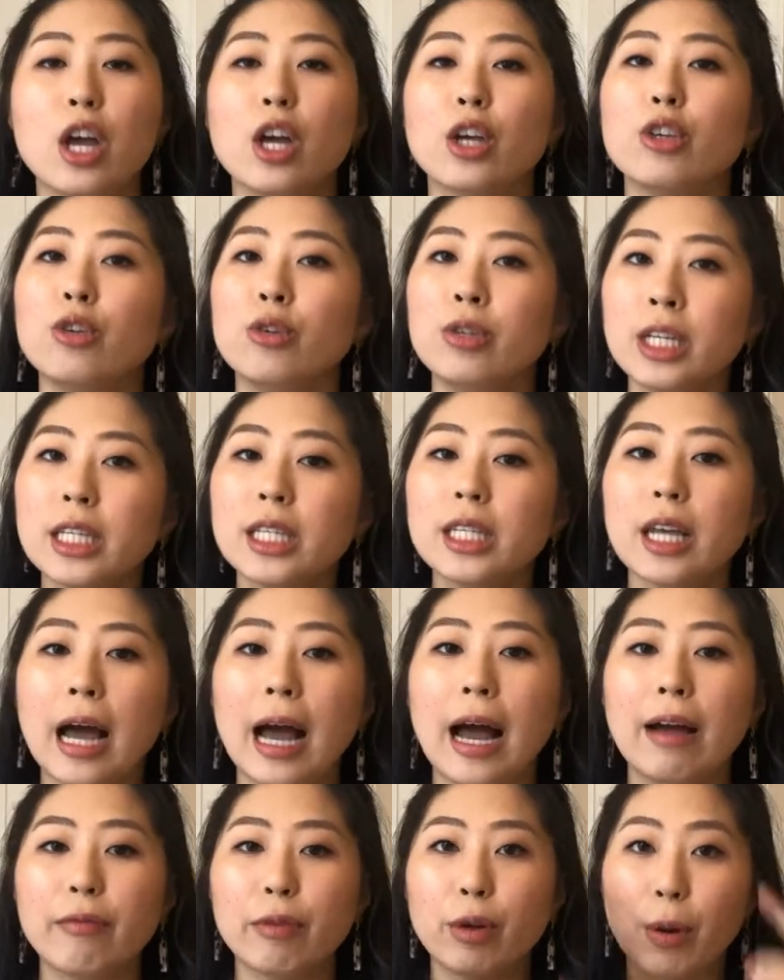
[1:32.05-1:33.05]
You need to
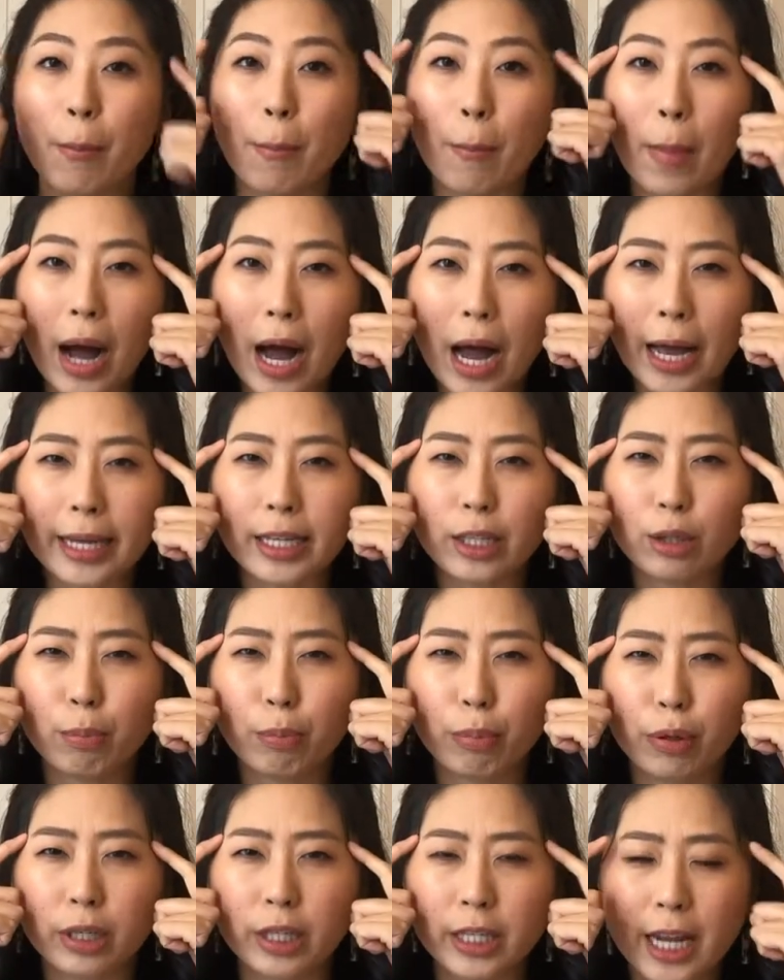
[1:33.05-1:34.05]
have your mind
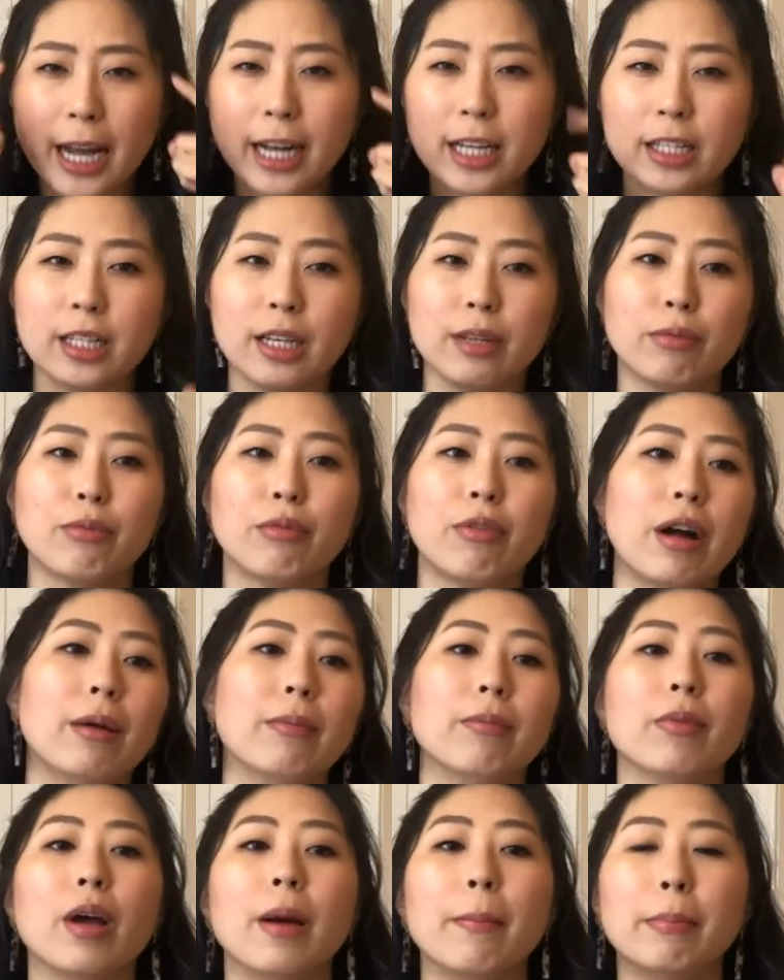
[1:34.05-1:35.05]
protected
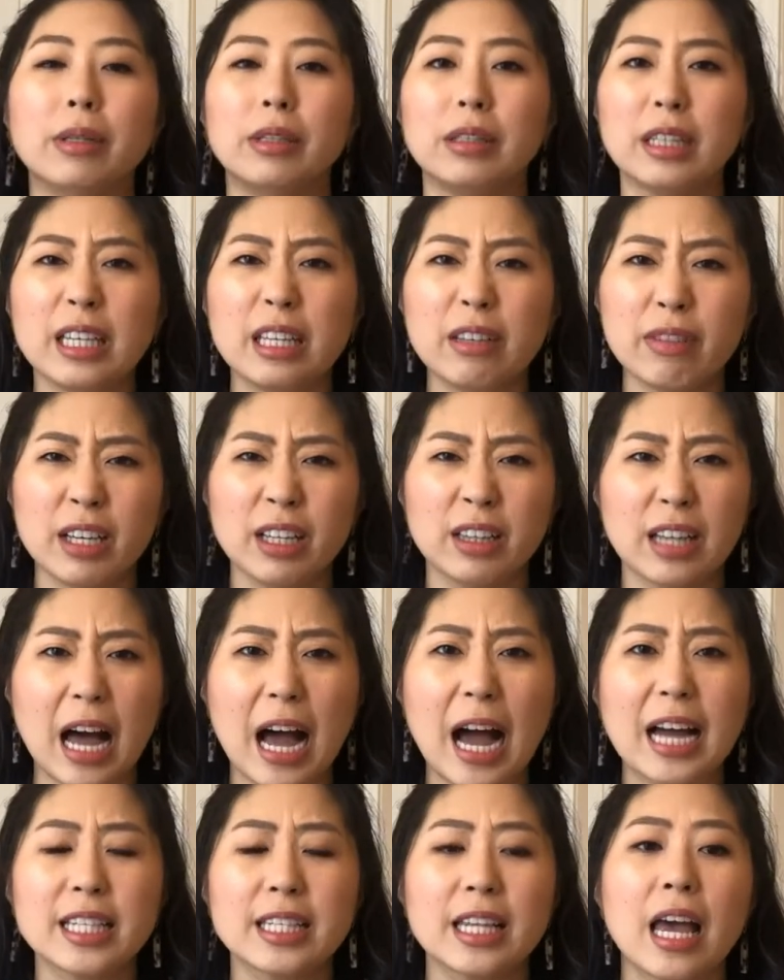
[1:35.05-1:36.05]
from believing
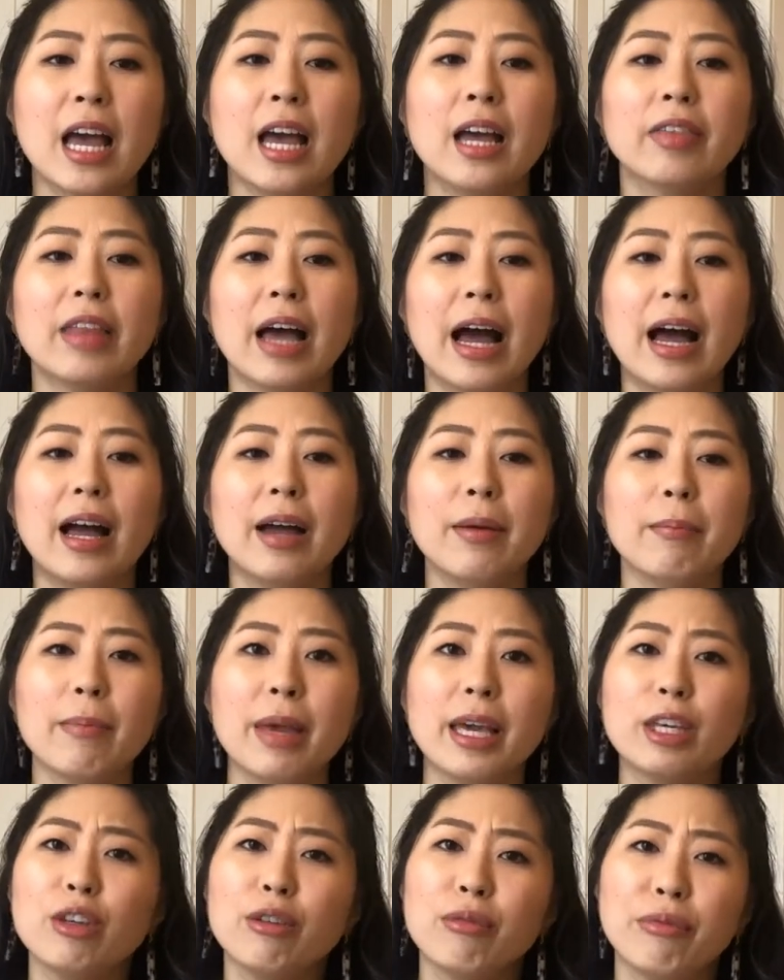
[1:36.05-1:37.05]
lies that
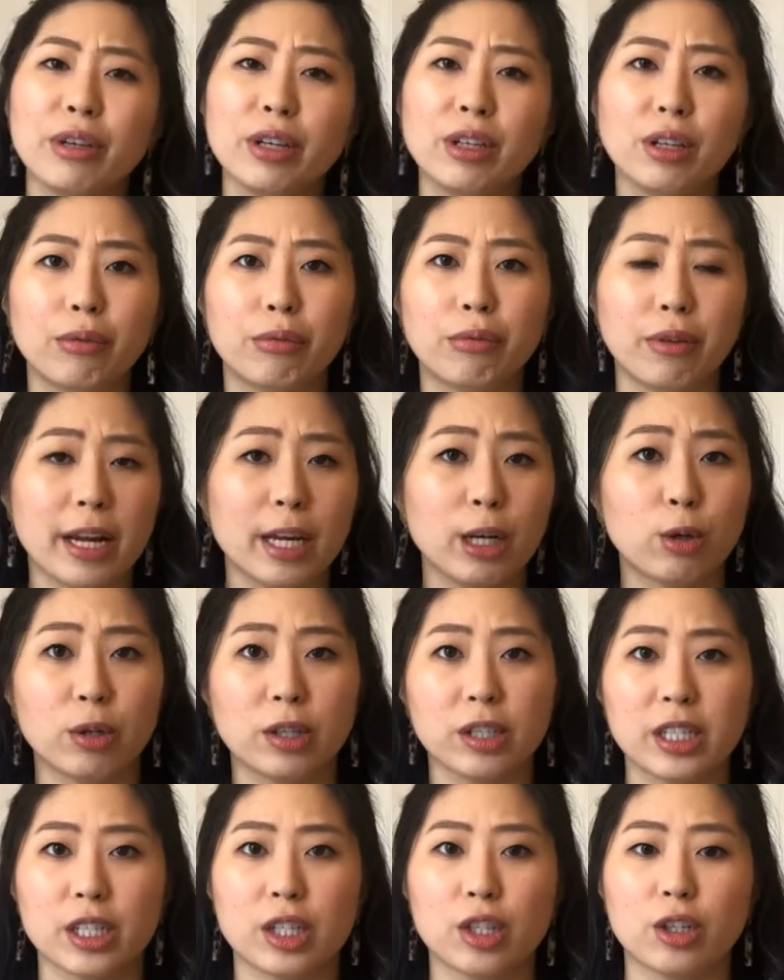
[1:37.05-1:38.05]
make you feel afraid or
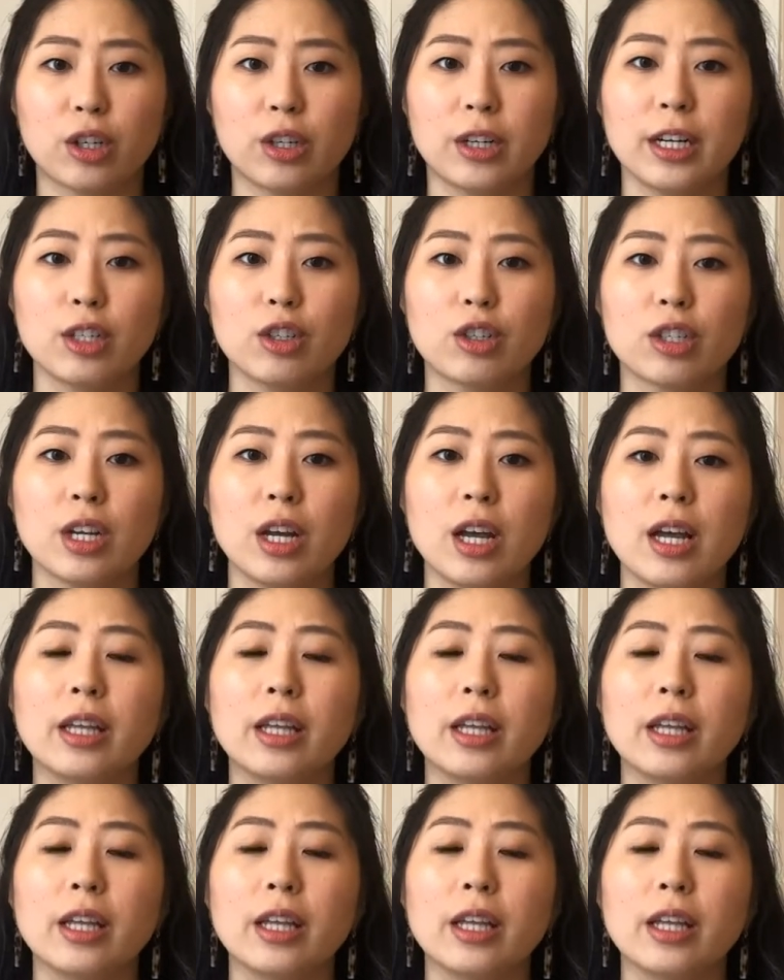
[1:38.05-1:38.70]
discouraged.